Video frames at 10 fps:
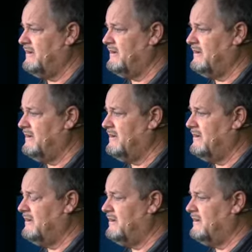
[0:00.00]

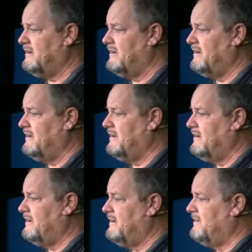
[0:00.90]

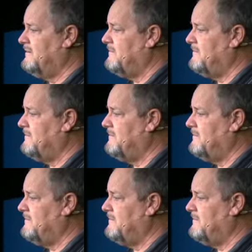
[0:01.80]
(silence)